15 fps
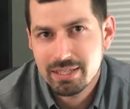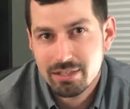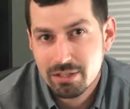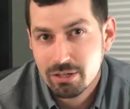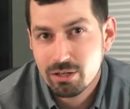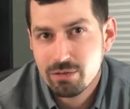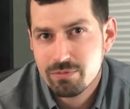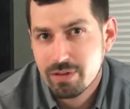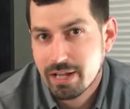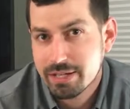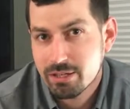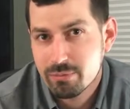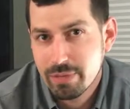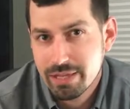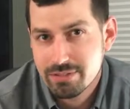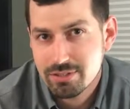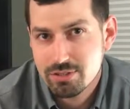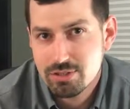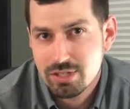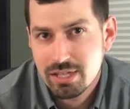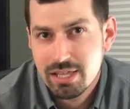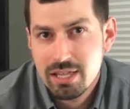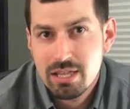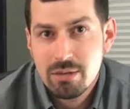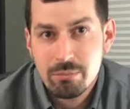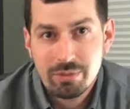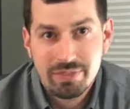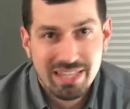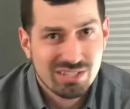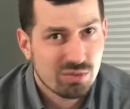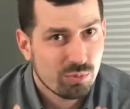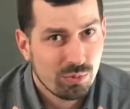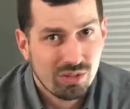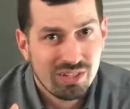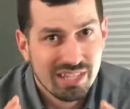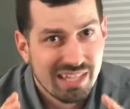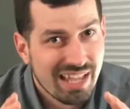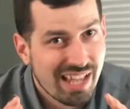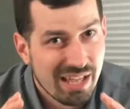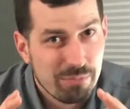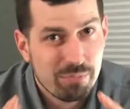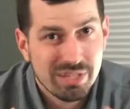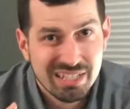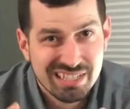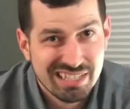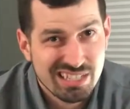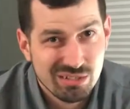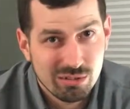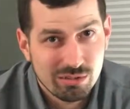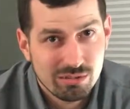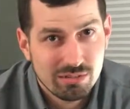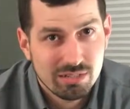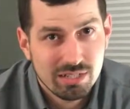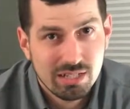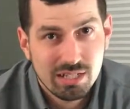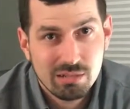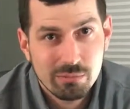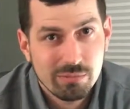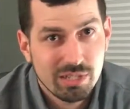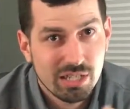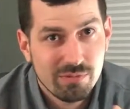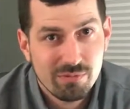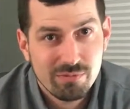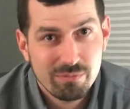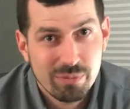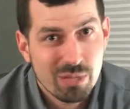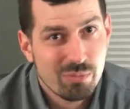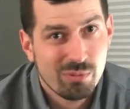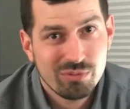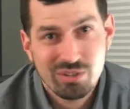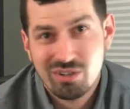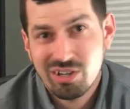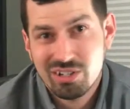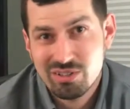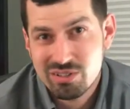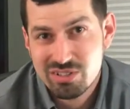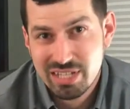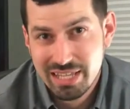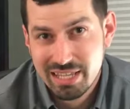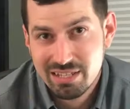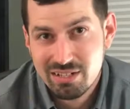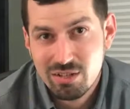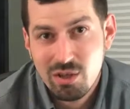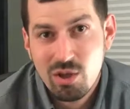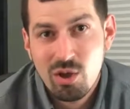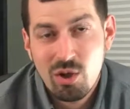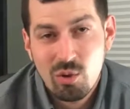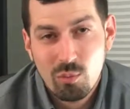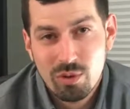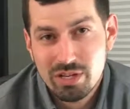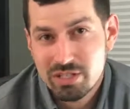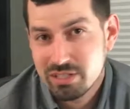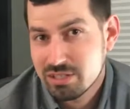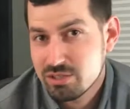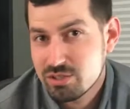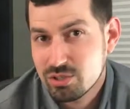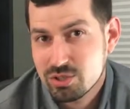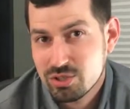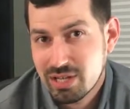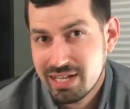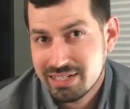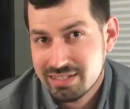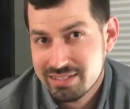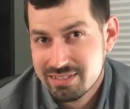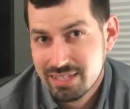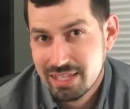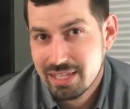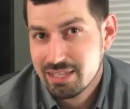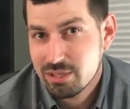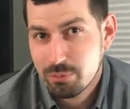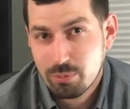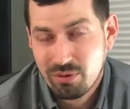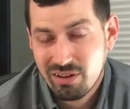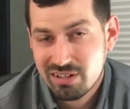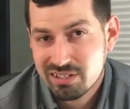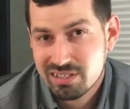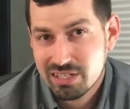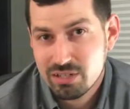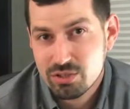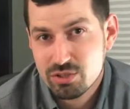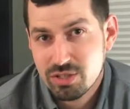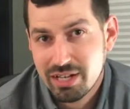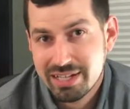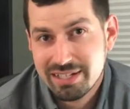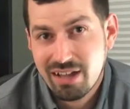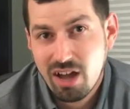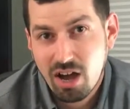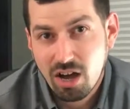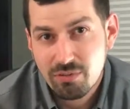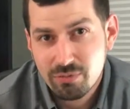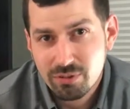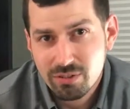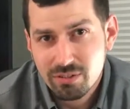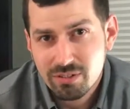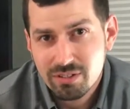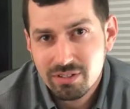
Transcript: clarify your message, but that's really a big deal. If people don't understand what it is you're trying to say, the product that you're trying to offer,